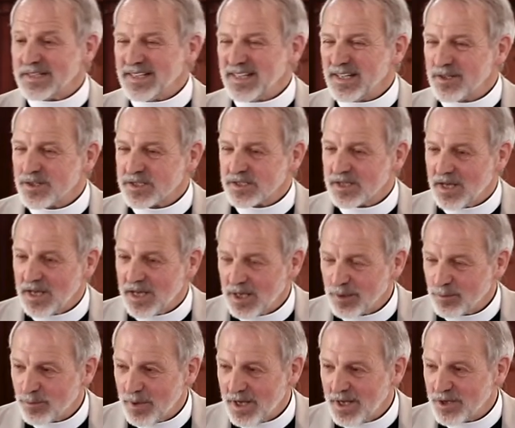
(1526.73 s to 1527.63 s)

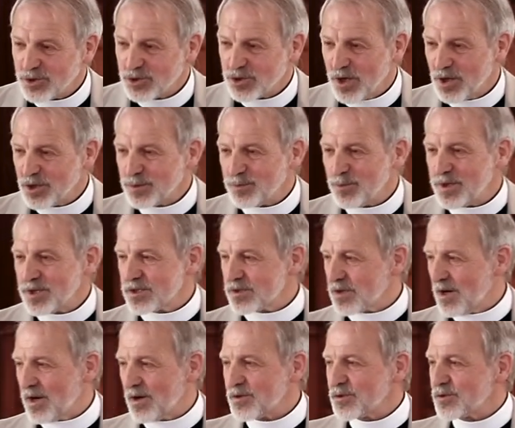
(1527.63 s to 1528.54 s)
Inside, my judgment
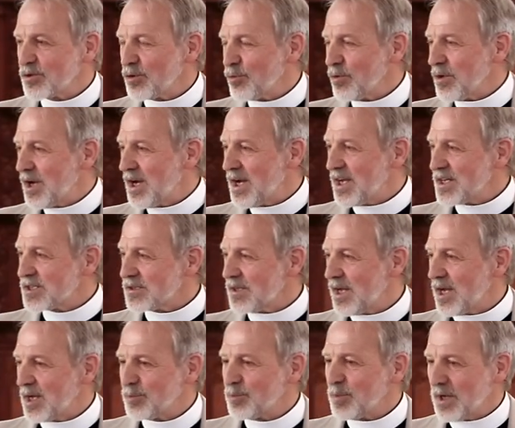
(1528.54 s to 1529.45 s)
starts to rise
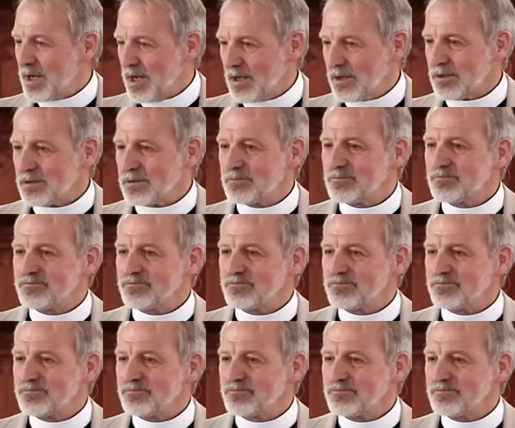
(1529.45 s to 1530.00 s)
like bile.